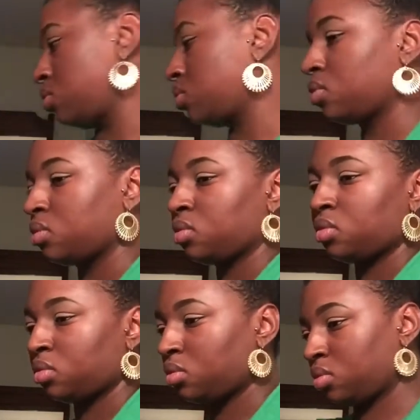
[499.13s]
and I'm
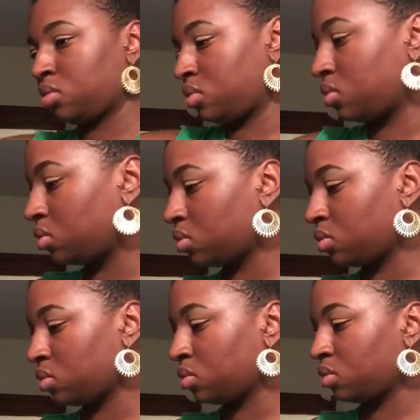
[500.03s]
taking some of the
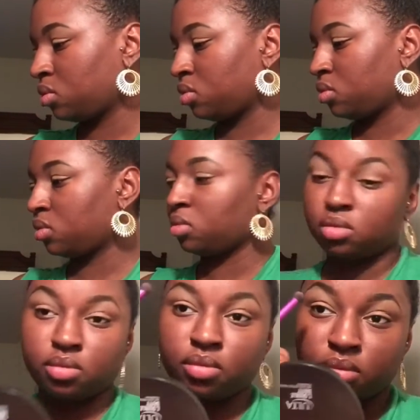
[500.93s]
pinky kind
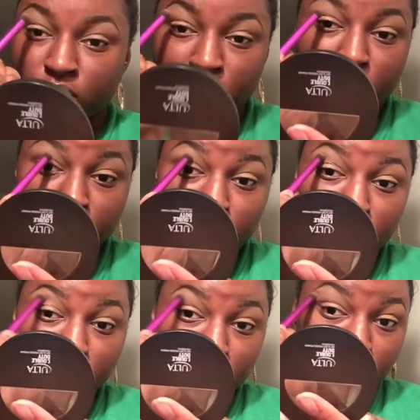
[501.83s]
of
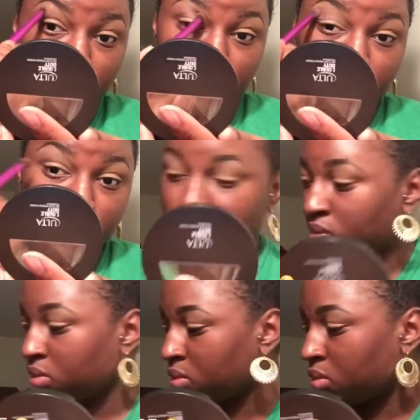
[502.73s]
mauve
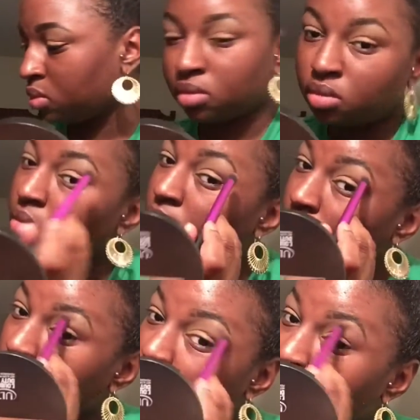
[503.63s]
color that was
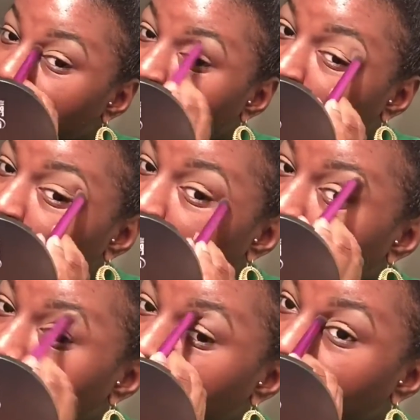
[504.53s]
next to it, and I'm
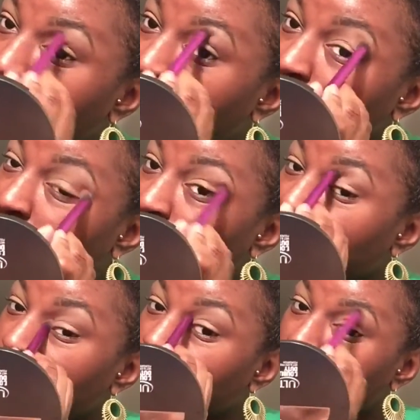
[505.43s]
just going to apply
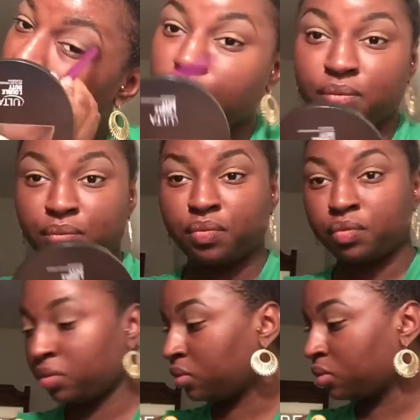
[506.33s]
some of that
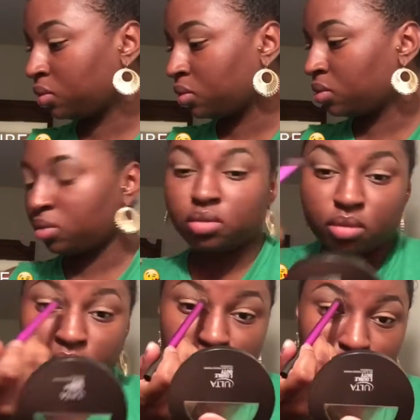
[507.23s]
a little bit
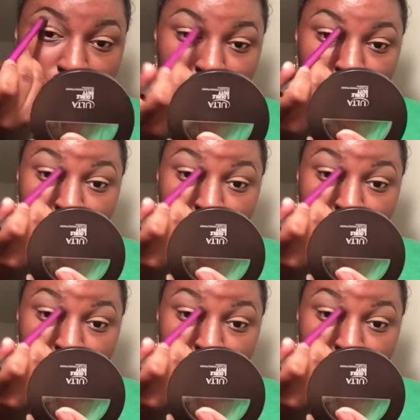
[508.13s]
higher.